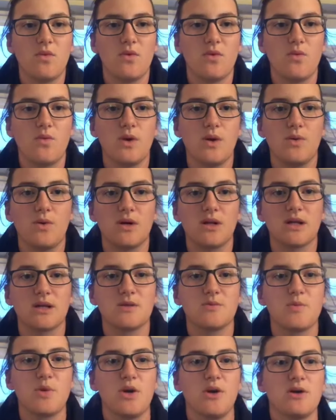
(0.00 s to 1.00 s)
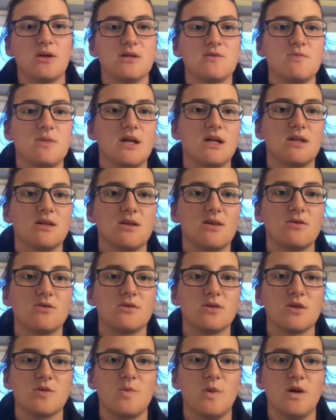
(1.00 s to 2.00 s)
we want to put on as many
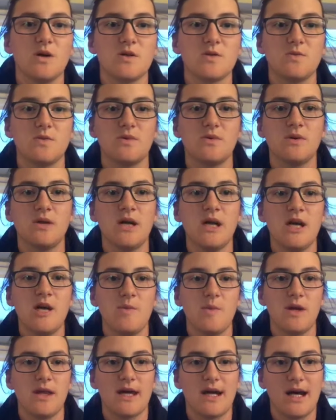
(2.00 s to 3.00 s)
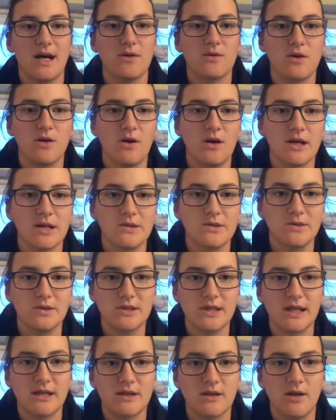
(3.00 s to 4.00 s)
socials as possible, be that alcoholic or
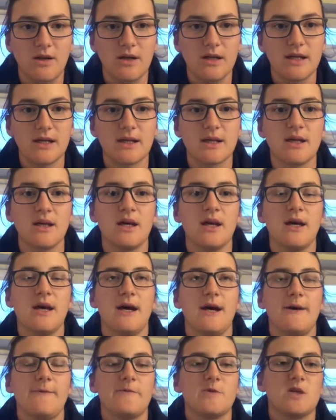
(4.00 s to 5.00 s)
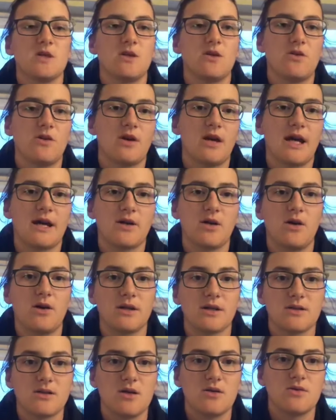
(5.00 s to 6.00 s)
non-alcoholic. So the
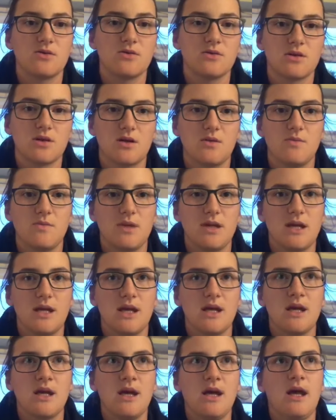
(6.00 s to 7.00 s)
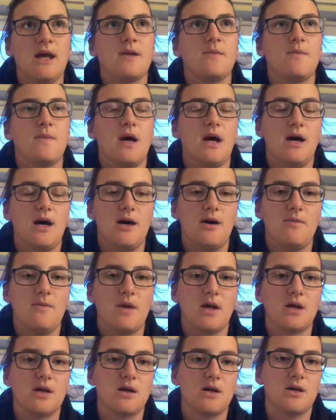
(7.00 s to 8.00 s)
non-alcoholic socials can be
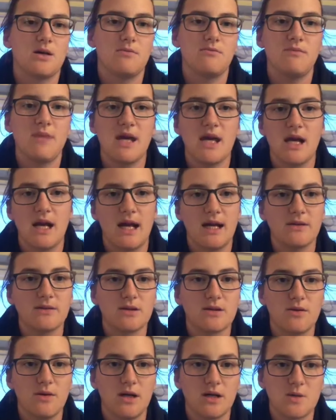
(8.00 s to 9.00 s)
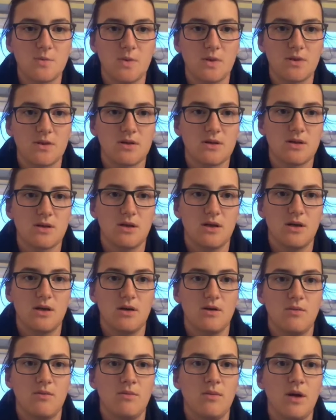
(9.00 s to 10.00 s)
a meal out to our
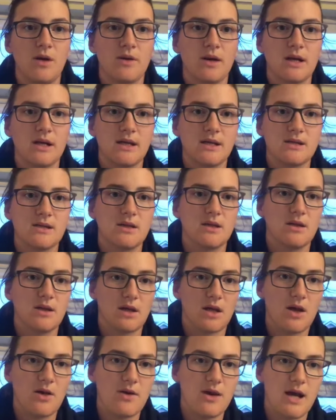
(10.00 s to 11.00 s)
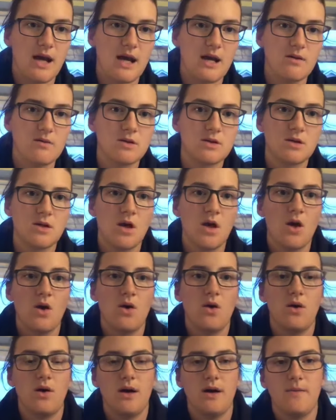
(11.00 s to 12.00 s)
sponsor Mowgli's at the Curry House
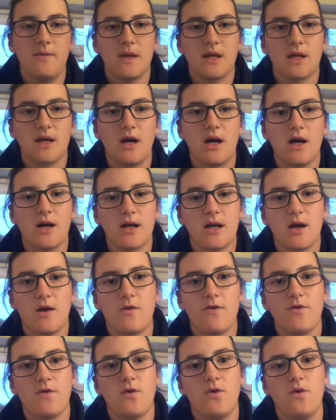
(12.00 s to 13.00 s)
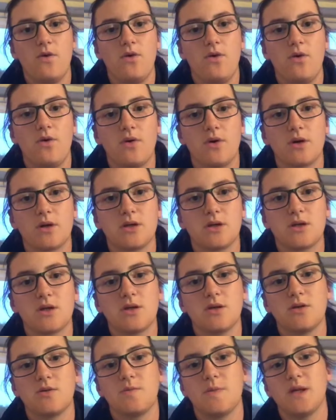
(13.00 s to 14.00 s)
in Cardiff, or
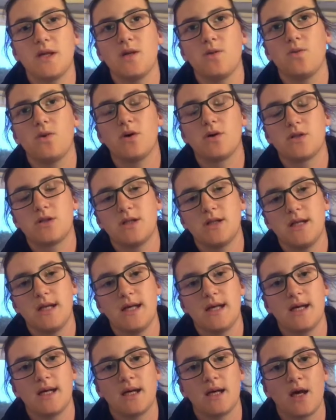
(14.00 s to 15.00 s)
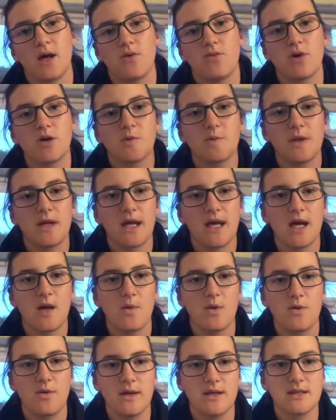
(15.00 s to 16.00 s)
could be watching a rugby game
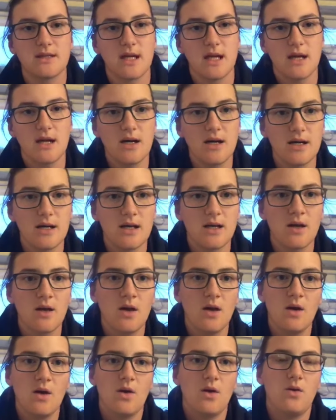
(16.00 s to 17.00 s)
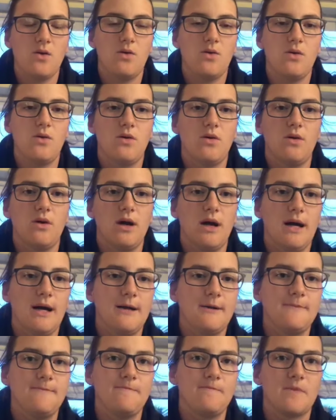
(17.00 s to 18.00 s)
on a Wednesday night, or
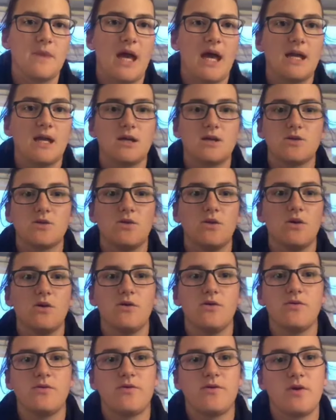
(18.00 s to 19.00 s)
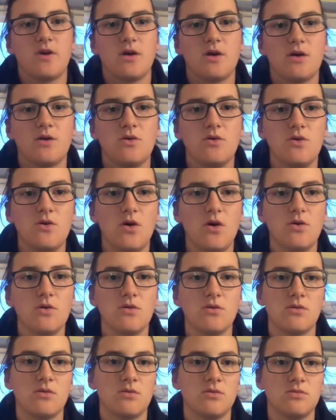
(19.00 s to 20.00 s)
any sort of
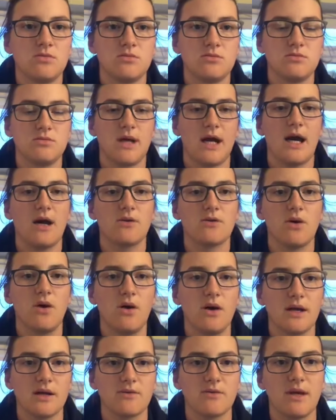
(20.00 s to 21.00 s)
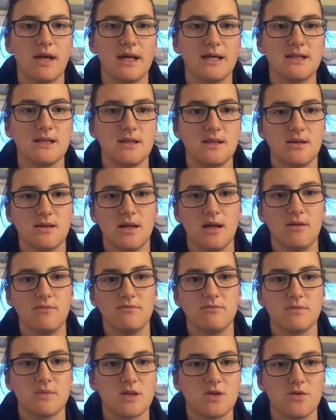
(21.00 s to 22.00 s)
non-alcoholic related
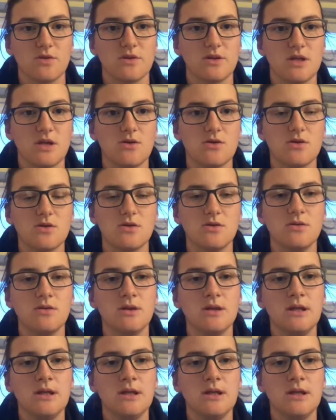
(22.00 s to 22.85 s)
sort of social.